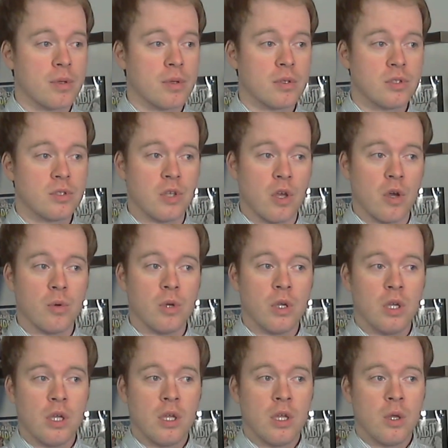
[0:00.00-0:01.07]
So
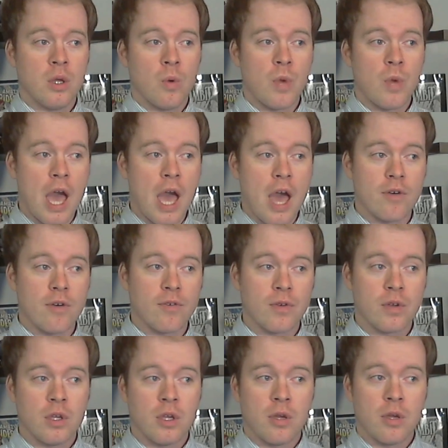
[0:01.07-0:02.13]
we have
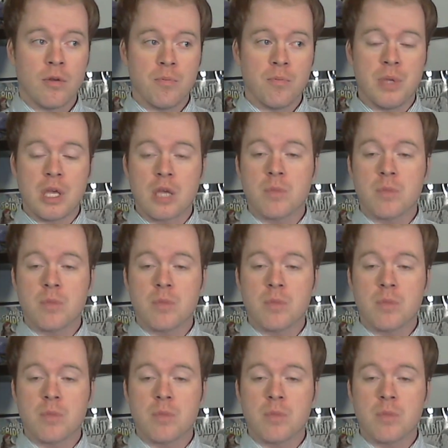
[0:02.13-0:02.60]
Big